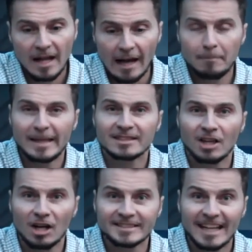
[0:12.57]
and being
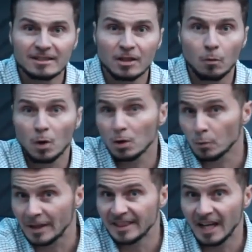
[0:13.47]
tossed out to the world
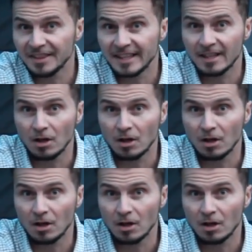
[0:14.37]
with nothing at